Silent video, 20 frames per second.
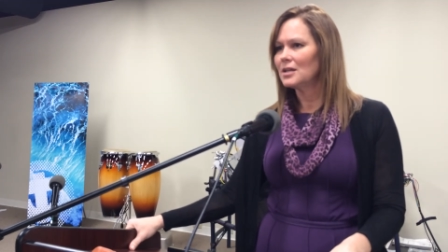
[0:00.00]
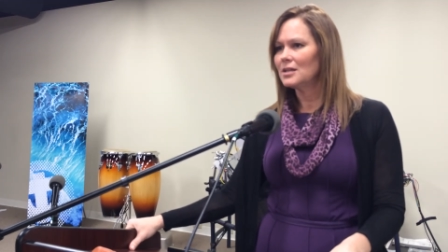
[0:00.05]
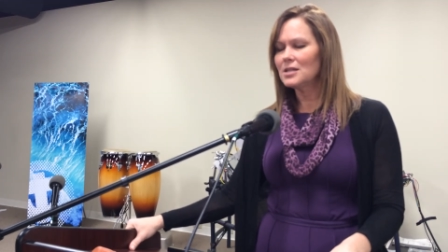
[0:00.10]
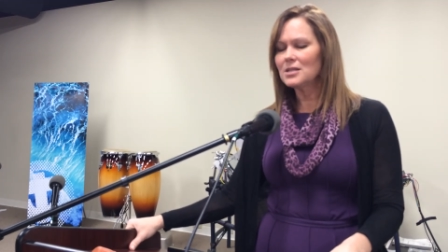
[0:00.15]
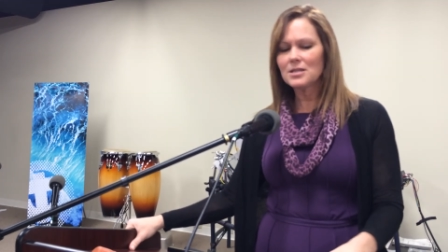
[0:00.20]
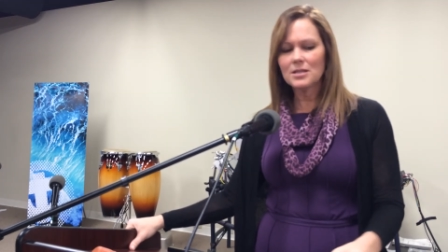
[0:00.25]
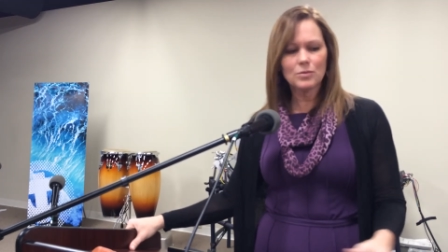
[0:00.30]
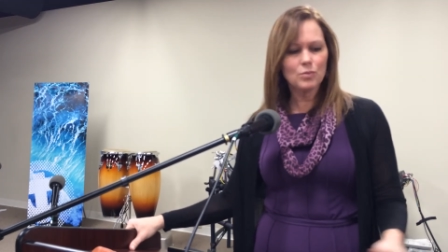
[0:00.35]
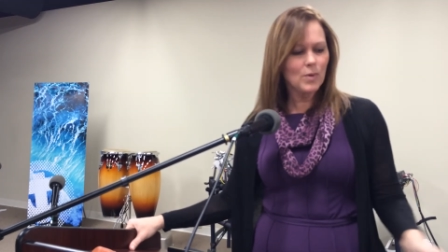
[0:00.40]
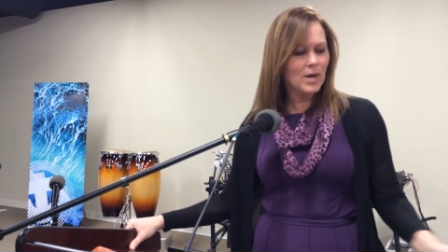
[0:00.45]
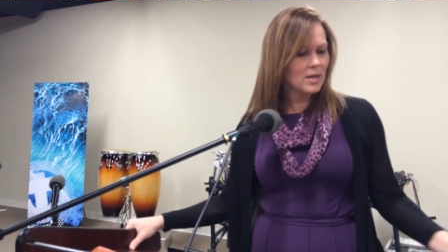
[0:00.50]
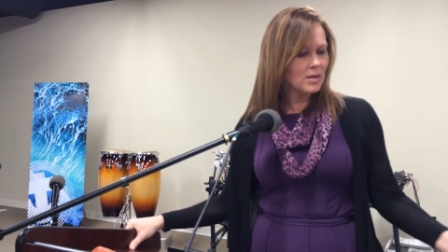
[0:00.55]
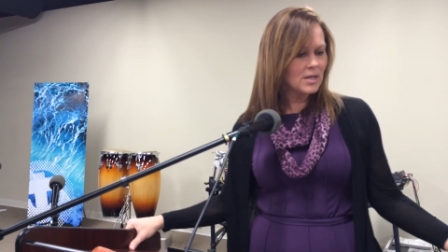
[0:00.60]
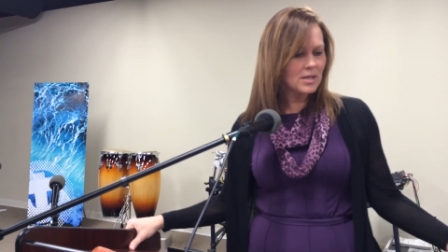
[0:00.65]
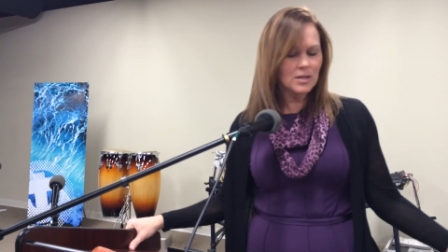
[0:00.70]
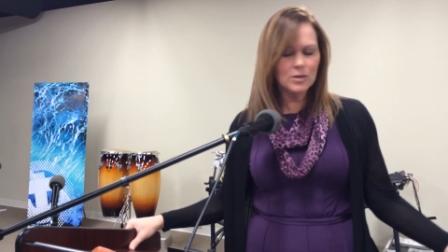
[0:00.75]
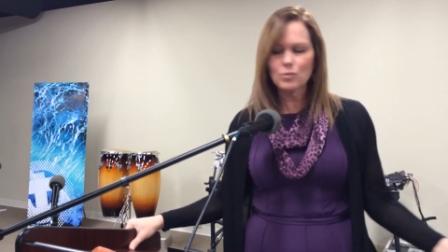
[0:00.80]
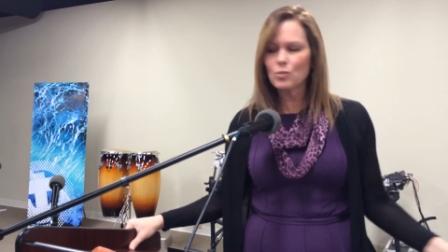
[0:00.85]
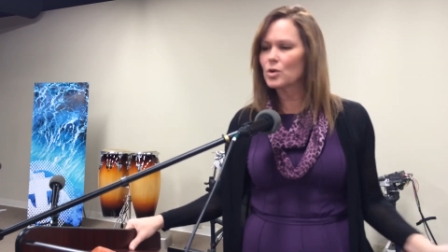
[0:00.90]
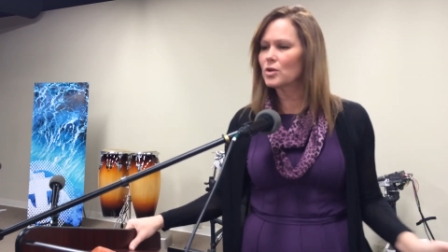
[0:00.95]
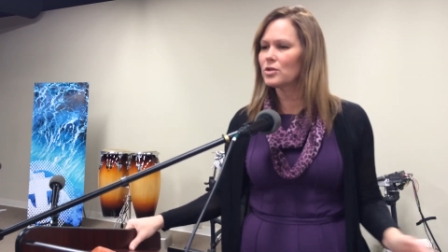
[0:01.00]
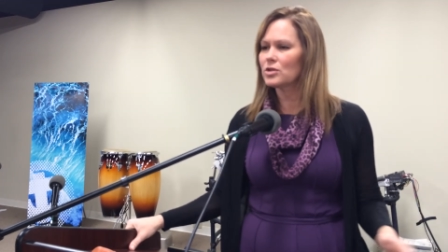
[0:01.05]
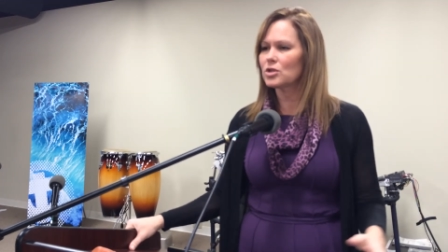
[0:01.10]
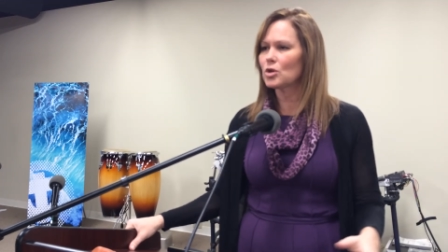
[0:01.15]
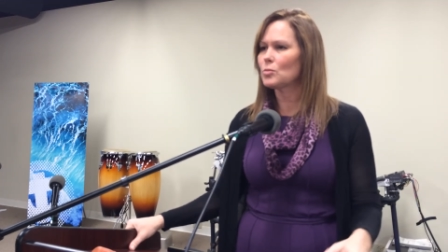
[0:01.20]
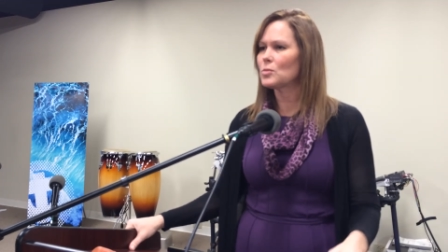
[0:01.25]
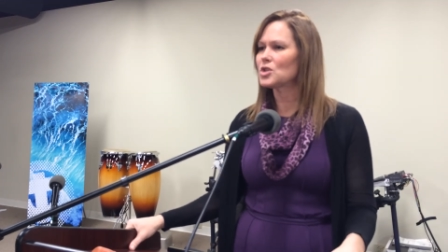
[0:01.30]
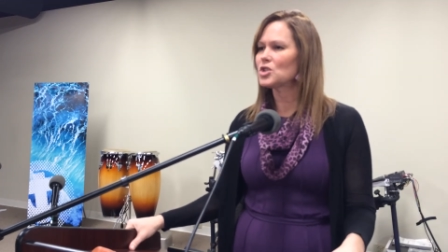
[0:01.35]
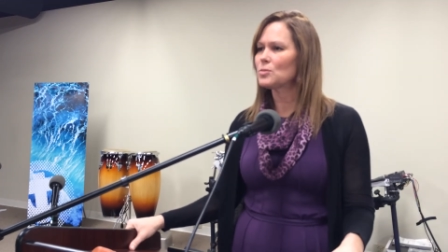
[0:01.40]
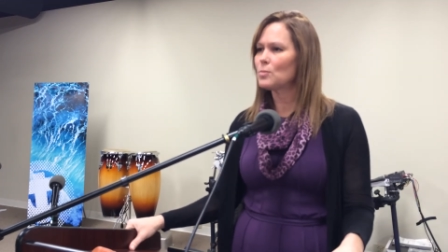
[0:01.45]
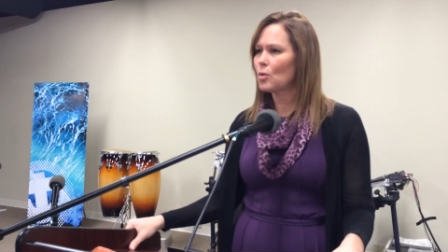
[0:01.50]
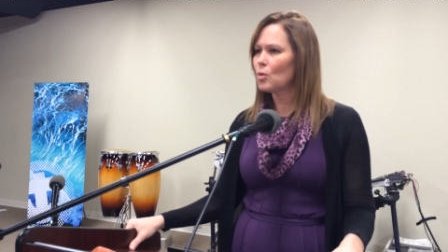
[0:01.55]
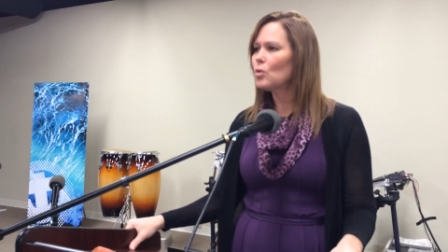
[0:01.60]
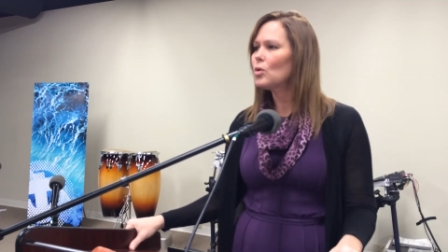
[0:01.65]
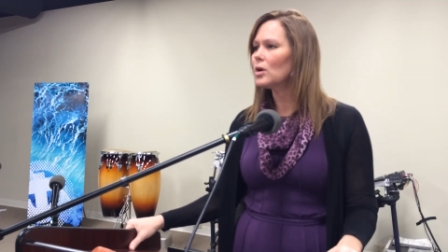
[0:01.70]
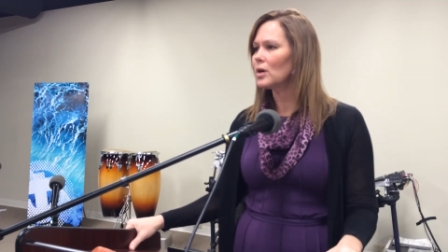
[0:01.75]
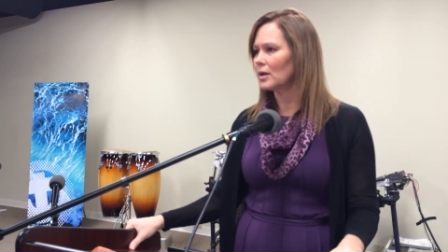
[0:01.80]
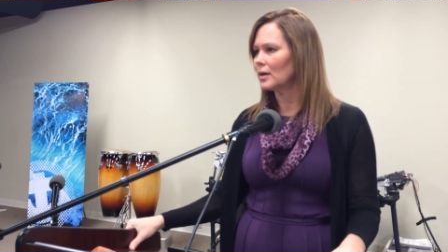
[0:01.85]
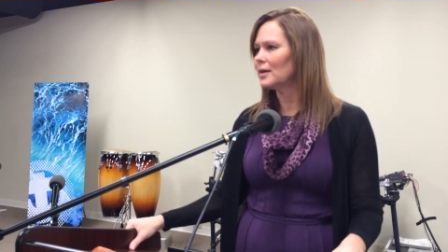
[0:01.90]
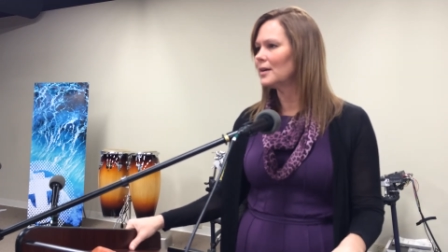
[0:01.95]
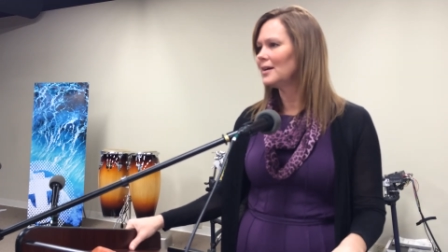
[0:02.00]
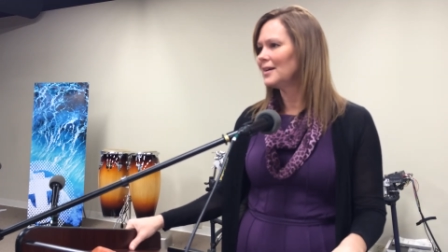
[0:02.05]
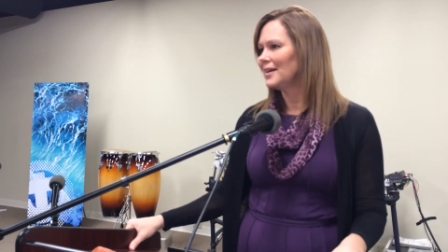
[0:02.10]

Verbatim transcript: This is, this is worth so much more.